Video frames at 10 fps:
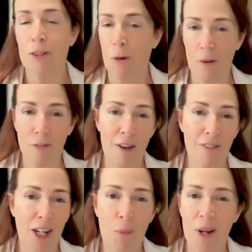So if you have
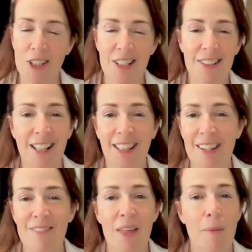any questions,
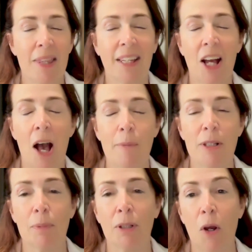leave them in the
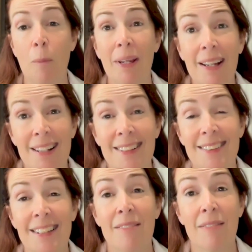comments below because